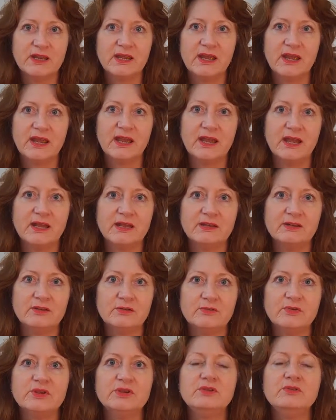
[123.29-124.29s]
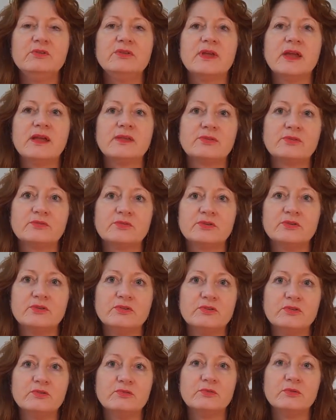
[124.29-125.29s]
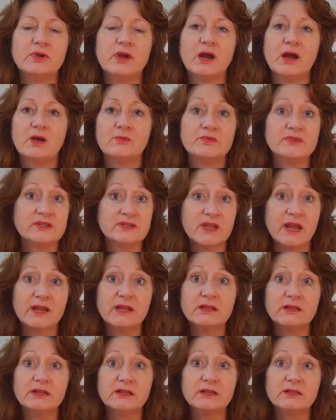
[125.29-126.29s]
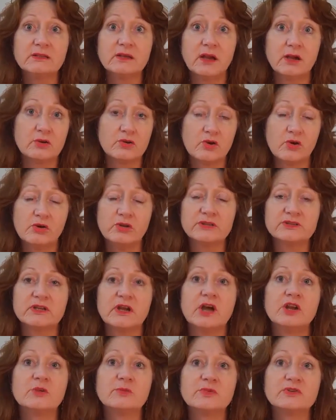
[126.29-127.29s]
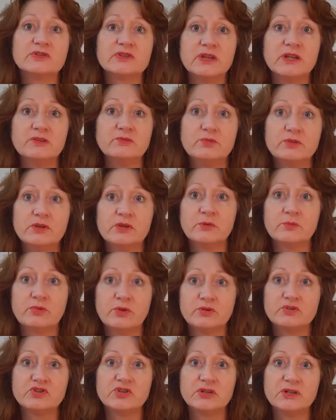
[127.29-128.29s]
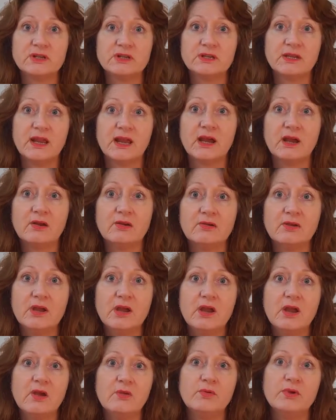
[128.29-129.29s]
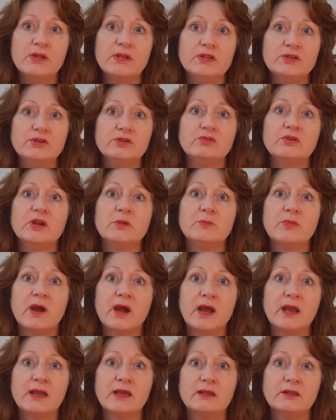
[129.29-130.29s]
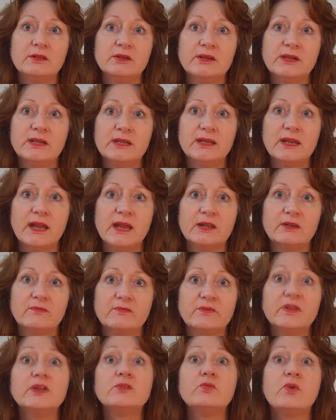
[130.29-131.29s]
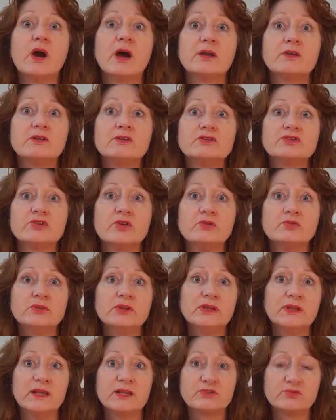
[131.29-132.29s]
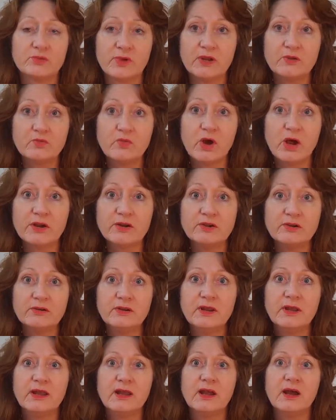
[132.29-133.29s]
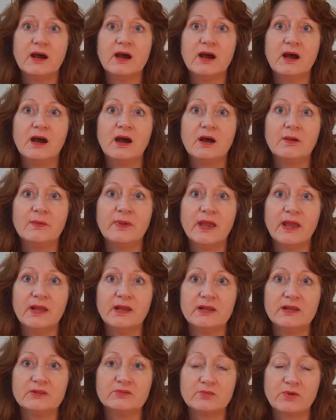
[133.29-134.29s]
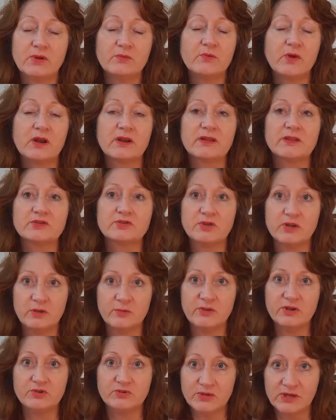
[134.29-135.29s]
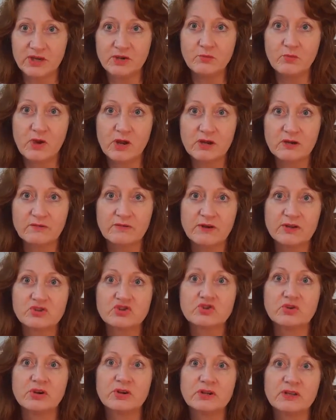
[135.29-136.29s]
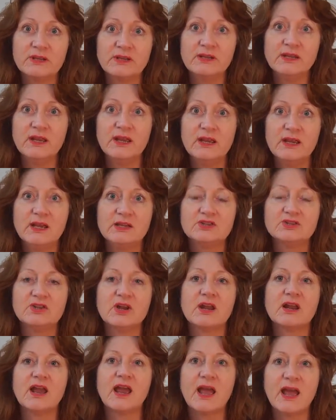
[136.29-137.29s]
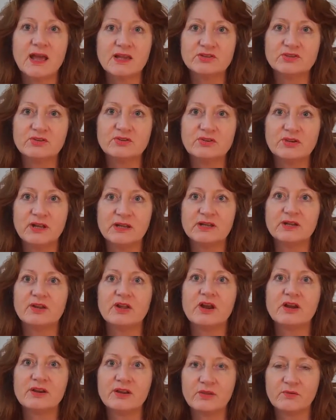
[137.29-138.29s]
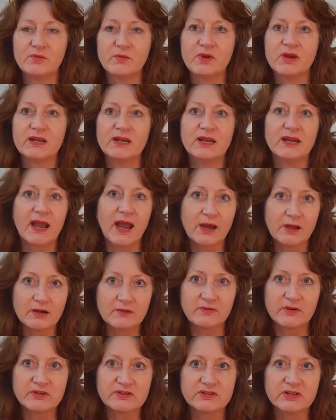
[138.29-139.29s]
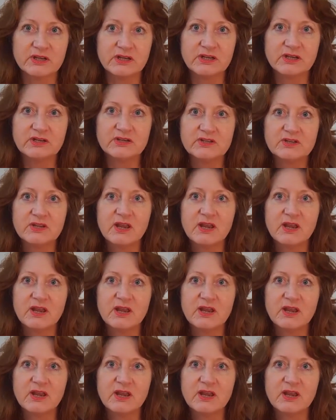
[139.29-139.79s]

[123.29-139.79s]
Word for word: Yeah. And we do that through uh, recycling. Our goal is one hundred percent. We are approaching it now. We do it by looking at floodwaters only as rainwater, um, and as rainwater that's going to be drinking water very shortly. It's not a hazard any longer that we want to get out of our cities,